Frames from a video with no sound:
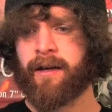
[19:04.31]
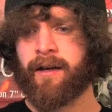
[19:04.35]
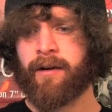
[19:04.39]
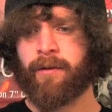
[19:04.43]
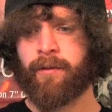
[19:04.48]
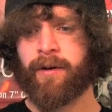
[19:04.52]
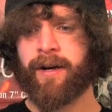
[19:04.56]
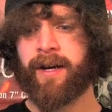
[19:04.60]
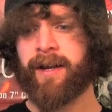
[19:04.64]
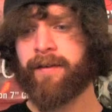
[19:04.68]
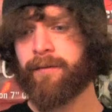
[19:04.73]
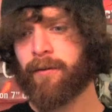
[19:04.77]

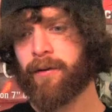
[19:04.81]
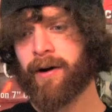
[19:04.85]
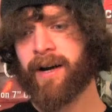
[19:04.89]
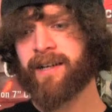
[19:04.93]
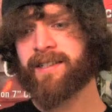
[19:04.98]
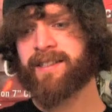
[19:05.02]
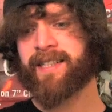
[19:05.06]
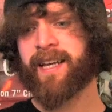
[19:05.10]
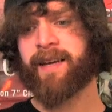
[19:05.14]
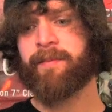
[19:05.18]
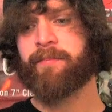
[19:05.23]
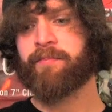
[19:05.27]
whenever I
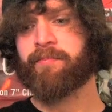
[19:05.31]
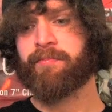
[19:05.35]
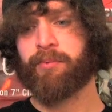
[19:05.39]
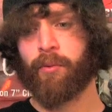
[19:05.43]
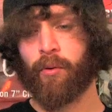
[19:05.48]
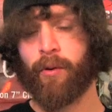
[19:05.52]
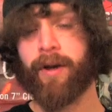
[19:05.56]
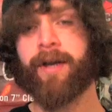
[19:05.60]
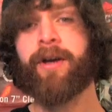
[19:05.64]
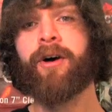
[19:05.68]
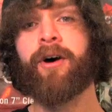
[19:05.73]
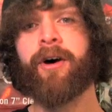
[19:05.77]
say
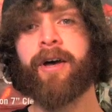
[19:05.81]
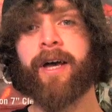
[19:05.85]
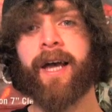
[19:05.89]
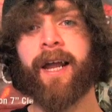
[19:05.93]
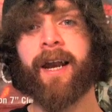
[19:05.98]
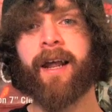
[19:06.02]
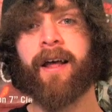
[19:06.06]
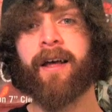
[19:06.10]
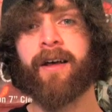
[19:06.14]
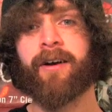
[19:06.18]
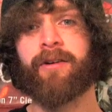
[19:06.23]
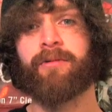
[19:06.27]

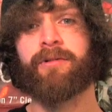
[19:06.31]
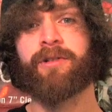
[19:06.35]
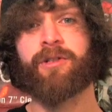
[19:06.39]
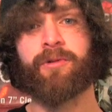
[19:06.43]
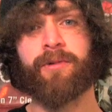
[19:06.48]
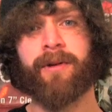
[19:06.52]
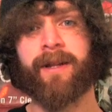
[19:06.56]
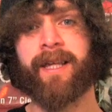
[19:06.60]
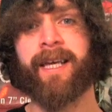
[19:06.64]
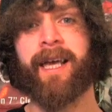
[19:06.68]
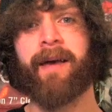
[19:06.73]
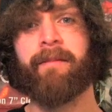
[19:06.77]
Boyhood was
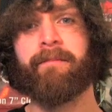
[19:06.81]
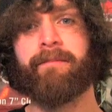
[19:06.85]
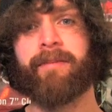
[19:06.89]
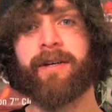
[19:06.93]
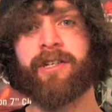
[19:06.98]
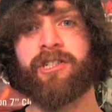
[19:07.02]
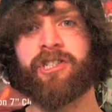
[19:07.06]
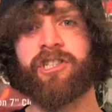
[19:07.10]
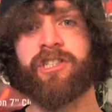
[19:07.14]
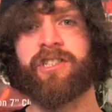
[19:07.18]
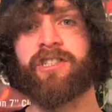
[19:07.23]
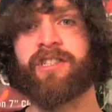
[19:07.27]
really
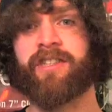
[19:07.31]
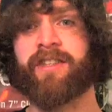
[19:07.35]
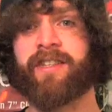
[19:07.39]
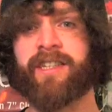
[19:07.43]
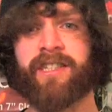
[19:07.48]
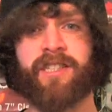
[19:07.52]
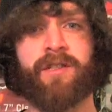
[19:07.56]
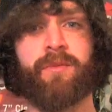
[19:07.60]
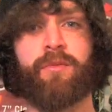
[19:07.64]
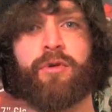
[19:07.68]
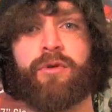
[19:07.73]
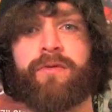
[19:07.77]
ambitious,
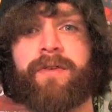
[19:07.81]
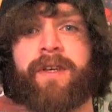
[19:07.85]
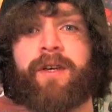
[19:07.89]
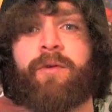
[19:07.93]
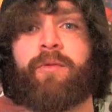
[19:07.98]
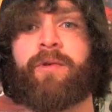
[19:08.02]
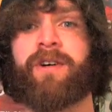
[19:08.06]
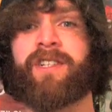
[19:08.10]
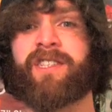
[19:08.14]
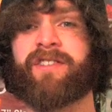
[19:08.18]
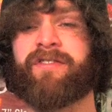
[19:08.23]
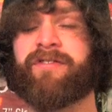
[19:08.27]
this movie
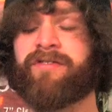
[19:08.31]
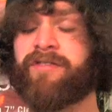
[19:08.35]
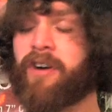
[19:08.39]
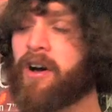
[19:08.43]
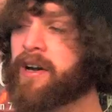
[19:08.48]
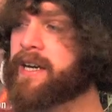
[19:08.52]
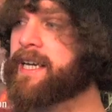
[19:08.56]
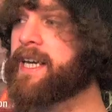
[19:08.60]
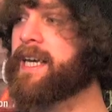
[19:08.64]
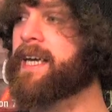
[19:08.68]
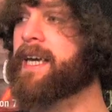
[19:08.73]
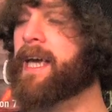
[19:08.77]
was
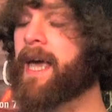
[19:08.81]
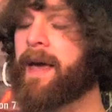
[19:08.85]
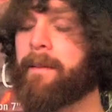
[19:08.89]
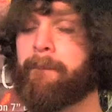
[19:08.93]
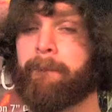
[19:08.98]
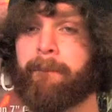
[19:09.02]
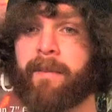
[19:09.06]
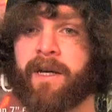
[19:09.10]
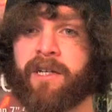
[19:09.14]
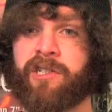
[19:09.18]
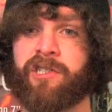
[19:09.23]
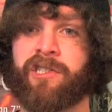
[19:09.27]
fucking
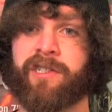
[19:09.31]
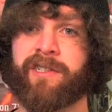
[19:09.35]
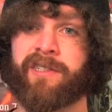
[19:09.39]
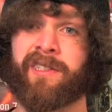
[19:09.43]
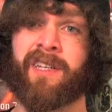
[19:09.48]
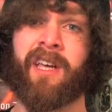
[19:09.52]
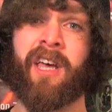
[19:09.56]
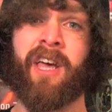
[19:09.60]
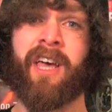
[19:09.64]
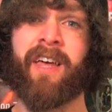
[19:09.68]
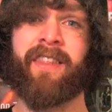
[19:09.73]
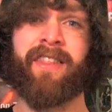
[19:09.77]
ambitious.
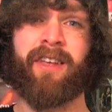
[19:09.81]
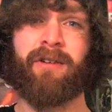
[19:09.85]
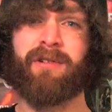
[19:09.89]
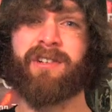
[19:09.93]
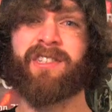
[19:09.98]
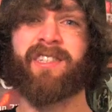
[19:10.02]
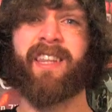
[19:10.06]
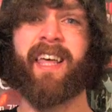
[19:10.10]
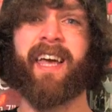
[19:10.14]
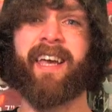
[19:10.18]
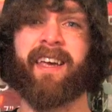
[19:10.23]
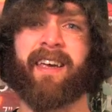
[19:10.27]
There
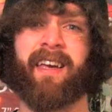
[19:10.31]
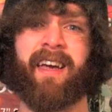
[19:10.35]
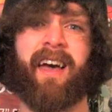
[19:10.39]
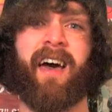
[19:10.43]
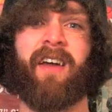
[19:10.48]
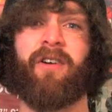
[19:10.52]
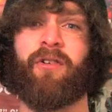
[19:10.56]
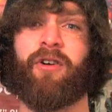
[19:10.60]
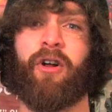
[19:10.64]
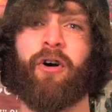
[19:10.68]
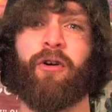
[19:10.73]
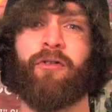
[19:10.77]
was like, I
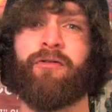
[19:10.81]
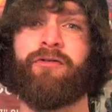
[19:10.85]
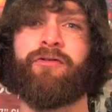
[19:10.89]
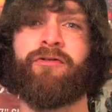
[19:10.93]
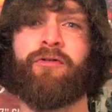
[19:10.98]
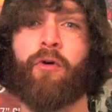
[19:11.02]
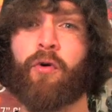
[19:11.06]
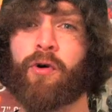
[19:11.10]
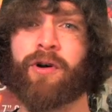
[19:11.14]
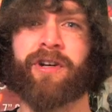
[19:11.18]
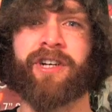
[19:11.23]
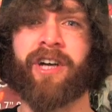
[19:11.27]
don't know,
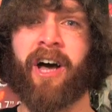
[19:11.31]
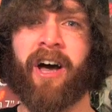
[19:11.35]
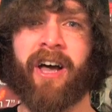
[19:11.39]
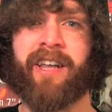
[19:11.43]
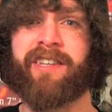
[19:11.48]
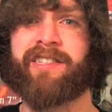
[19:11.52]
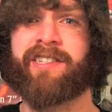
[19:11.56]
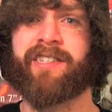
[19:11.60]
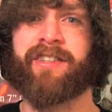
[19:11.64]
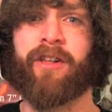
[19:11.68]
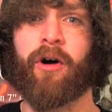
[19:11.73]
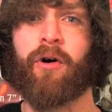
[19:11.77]
4
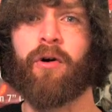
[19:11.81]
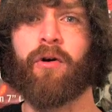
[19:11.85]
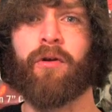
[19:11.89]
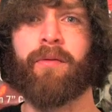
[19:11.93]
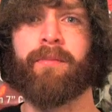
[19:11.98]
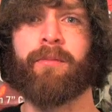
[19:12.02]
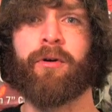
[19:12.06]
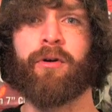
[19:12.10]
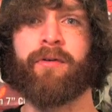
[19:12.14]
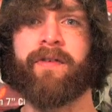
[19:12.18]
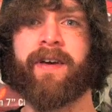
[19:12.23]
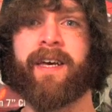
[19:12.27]
cuts in the whole
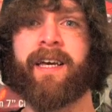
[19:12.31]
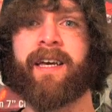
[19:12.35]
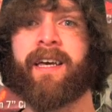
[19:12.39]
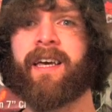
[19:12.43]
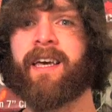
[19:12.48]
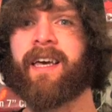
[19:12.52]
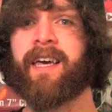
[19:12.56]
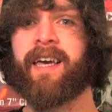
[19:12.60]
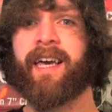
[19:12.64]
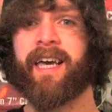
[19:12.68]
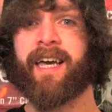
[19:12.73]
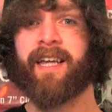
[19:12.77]
movie.
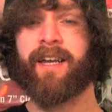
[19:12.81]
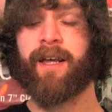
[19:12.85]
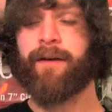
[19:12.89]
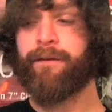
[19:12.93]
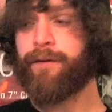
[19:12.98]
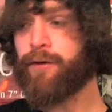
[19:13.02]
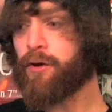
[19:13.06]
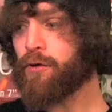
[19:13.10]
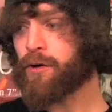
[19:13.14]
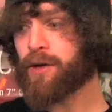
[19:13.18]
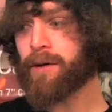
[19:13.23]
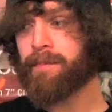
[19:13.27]
And
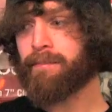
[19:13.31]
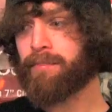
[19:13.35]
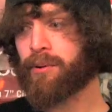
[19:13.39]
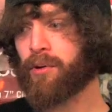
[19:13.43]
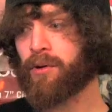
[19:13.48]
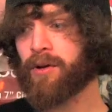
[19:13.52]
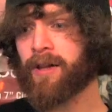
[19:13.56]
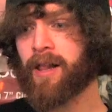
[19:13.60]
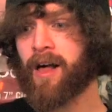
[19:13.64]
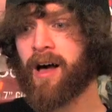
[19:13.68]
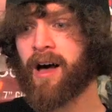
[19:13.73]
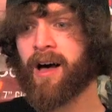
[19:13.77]
if you can
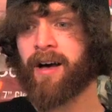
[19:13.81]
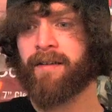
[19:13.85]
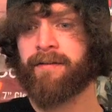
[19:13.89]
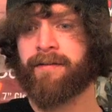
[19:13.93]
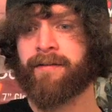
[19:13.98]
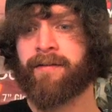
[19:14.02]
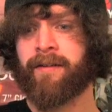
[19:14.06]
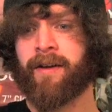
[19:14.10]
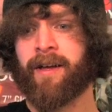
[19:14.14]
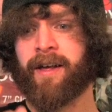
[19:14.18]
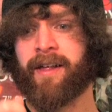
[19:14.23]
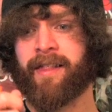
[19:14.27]
pull
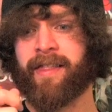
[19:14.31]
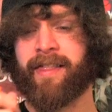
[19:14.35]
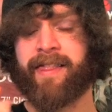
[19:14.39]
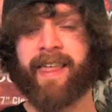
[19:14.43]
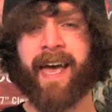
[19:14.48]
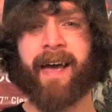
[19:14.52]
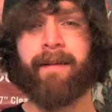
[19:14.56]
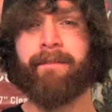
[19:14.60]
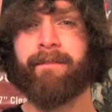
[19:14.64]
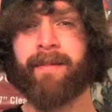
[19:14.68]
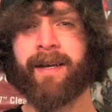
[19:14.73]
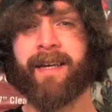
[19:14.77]
off
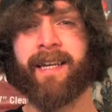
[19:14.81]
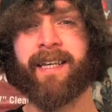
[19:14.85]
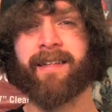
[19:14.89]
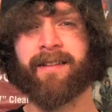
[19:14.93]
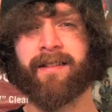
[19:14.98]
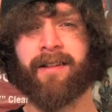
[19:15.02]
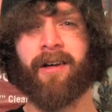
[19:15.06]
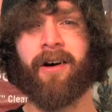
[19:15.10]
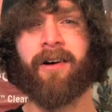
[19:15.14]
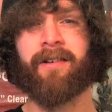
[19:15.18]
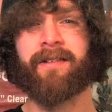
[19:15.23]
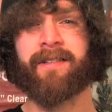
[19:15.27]
that many
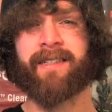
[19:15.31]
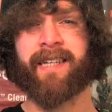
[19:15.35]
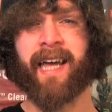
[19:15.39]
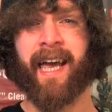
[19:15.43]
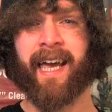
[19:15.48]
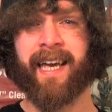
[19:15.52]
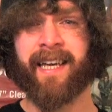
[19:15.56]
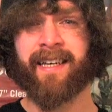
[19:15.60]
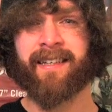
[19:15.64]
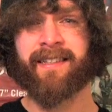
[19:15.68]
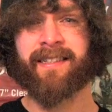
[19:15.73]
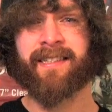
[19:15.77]
long
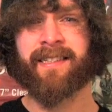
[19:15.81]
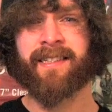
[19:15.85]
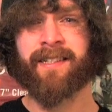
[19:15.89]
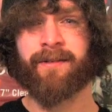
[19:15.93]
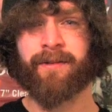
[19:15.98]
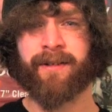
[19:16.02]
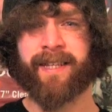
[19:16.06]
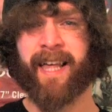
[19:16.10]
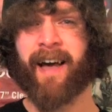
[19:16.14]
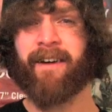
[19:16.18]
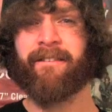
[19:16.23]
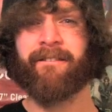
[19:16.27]
takes
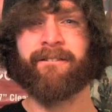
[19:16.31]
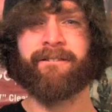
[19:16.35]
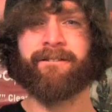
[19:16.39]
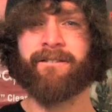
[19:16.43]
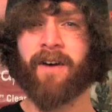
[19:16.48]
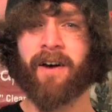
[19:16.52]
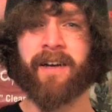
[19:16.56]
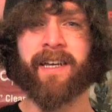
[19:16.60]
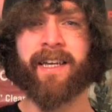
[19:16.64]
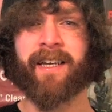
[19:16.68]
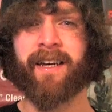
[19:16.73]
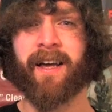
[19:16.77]
without
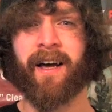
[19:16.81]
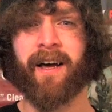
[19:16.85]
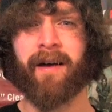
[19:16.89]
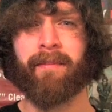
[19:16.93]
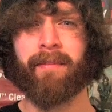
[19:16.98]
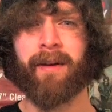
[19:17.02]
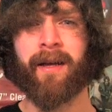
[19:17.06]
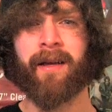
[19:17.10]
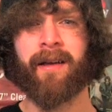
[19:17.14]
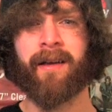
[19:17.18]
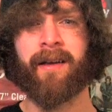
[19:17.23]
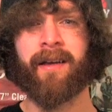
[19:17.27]
fucking
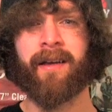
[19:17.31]
up,